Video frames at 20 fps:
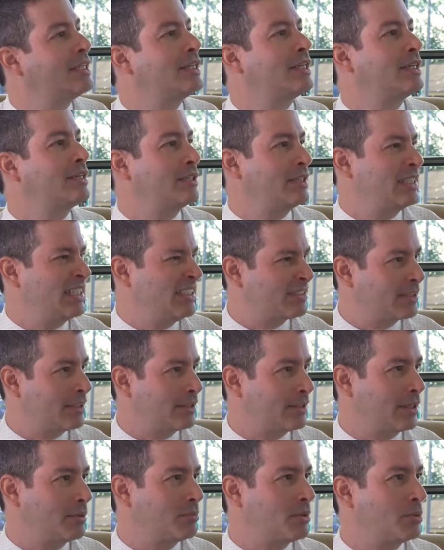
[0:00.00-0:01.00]
and you need
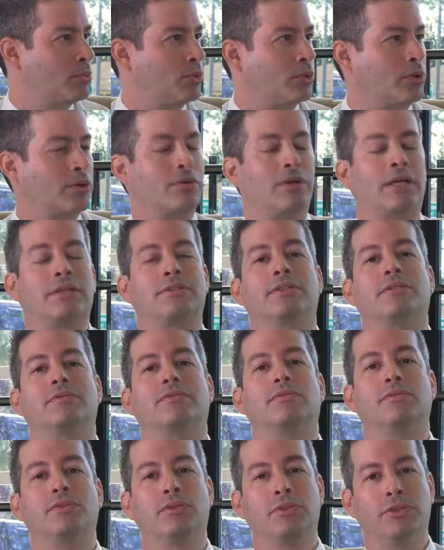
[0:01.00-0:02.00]
something a bit more aggressive,
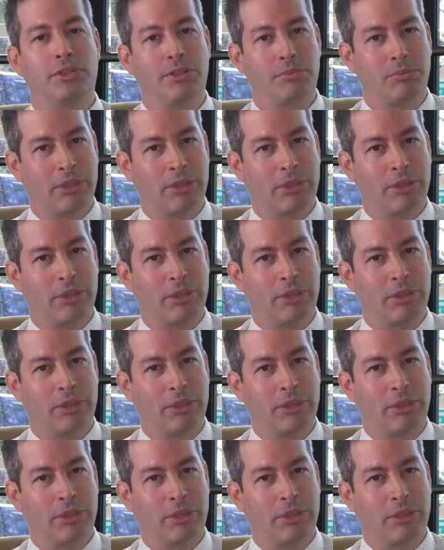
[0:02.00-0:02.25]
usually